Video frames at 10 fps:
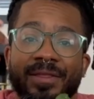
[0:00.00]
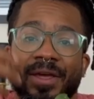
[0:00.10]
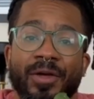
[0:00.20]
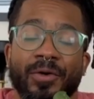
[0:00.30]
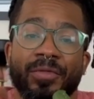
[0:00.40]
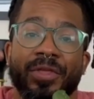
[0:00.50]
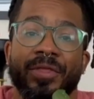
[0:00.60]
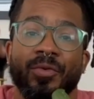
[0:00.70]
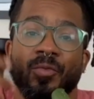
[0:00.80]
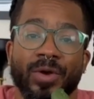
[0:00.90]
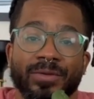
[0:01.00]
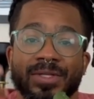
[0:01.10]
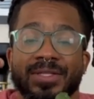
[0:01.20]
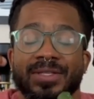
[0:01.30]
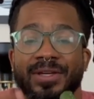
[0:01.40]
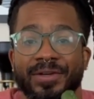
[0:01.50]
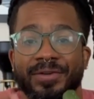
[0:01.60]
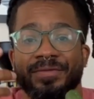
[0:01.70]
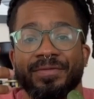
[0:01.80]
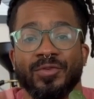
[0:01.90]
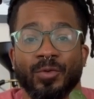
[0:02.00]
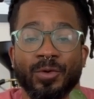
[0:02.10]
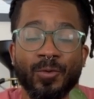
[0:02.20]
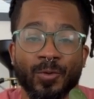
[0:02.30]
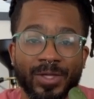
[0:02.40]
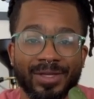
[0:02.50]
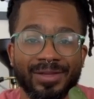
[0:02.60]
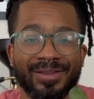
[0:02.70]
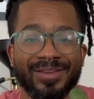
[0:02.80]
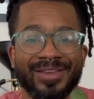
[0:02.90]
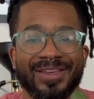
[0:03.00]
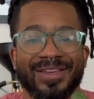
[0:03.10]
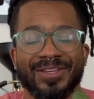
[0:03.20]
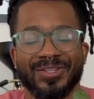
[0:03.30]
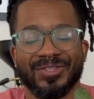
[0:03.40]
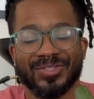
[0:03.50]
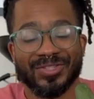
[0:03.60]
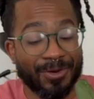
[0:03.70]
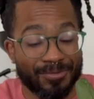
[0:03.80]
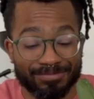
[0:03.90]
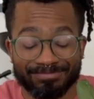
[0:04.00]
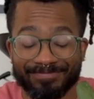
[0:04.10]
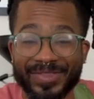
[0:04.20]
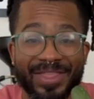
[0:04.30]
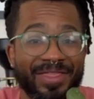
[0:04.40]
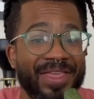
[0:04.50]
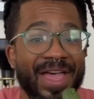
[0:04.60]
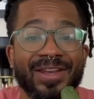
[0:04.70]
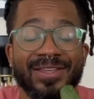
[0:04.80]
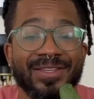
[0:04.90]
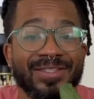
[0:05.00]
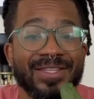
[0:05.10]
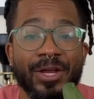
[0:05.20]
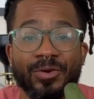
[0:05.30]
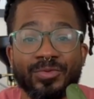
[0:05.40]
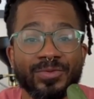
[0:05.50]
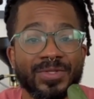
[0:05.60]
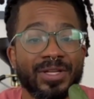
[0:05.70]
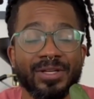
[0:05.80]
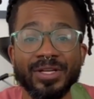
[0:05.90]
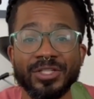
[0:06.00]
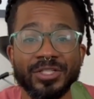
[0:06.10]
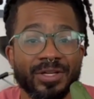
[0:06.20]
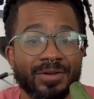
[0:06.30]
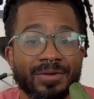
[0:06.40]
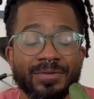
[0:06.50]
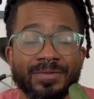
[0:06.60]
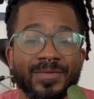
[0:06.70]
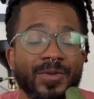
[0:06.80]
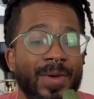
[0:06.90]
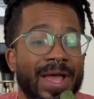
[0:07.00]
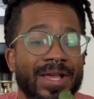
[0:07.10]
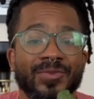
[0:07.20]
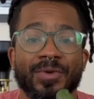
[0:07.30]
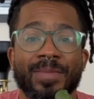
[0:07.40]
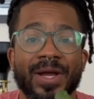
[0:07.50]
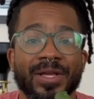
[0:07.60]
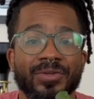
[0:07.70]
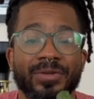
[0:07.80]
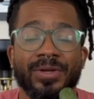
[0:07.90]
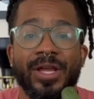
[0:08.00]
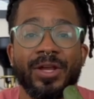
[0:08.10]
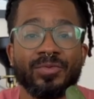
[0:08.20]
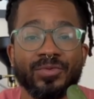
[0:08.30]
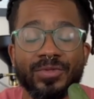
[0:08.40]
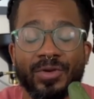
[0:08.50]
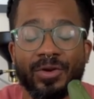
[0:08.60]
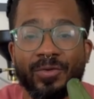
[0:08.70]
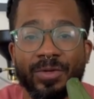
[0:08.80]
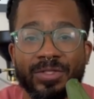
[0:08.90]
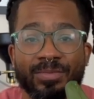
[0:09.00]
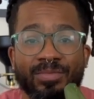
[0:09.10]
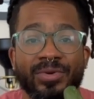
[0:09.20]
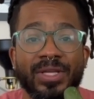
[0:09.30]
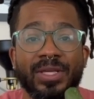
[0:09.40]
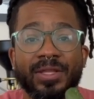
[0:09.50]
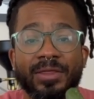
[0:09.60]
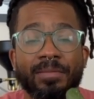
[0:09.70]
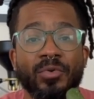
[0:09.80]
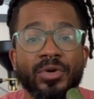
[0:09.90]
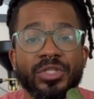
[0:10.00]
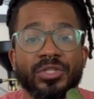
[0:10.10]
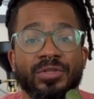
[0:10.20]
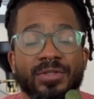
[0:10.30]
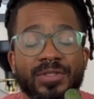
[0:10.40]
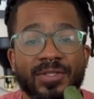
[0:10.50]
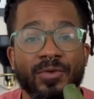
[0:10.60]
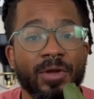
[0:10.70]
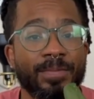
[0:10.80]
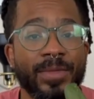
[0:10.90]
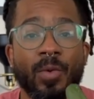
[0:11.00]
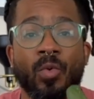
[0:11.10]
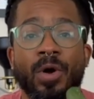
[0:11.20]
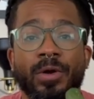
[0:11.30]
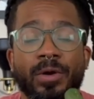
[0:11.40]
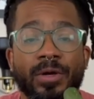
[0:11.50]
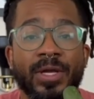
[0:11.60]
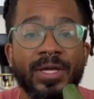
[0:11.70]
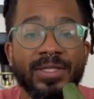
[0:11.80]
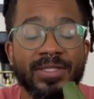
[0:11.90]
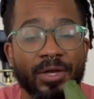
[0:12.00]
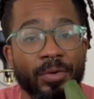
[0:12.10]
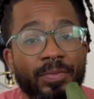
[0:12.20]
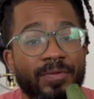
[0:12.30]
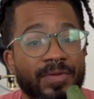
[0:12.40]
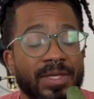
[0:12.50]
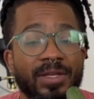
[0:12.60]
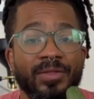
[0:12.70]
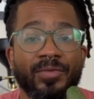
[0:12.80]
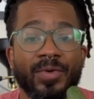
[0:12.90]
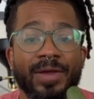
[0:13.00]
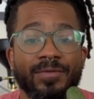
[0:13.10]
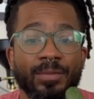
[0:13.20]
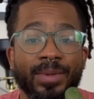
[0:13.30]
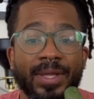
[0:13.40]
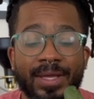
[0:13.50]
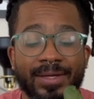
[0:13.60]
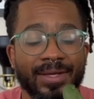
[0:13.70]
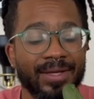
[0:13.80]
the health and the wellness of your orchid. So that is air roots in a nutshell. So as a reminder, air roots are going to bring in the moisture, soak up that water to help feed and thrive your plant.